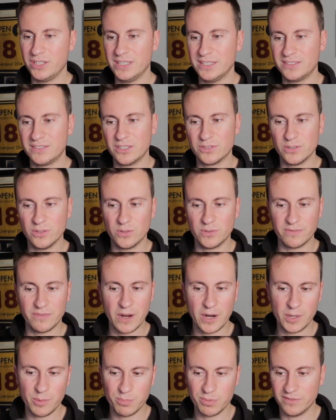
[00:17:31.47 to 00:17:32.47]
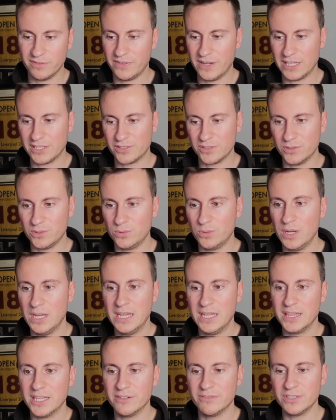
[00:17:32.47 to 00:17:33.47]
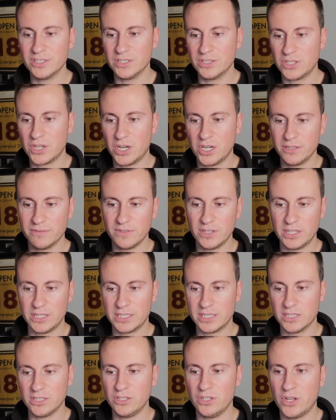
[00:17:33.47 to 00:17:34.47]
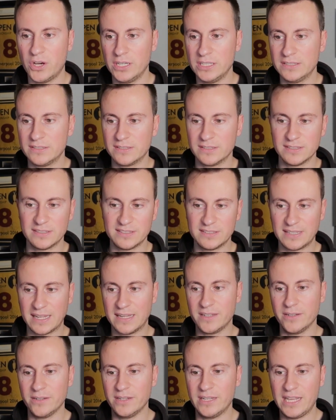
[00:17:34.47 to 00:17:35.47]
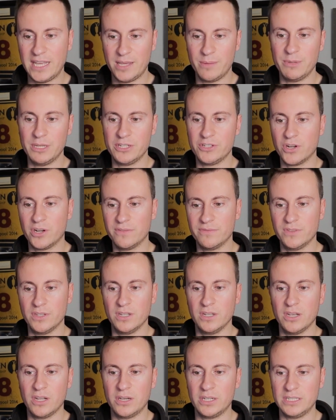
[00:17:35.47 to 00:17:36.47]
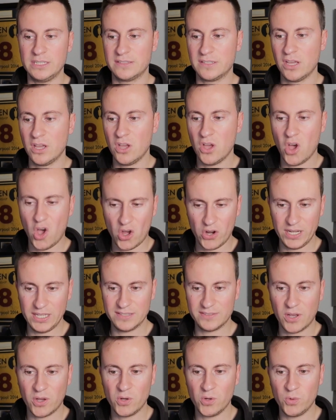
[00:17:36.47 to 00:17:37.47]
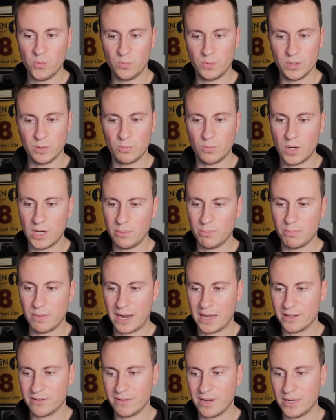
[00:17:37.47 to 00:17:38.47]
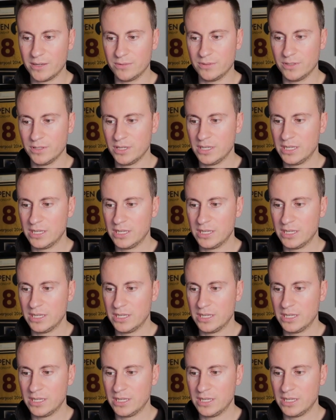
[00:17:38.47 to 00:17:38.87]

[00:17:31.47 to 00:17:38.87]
This doesn't look very professional. There isn't kind of like a nice standard image of the light on its own with a white background.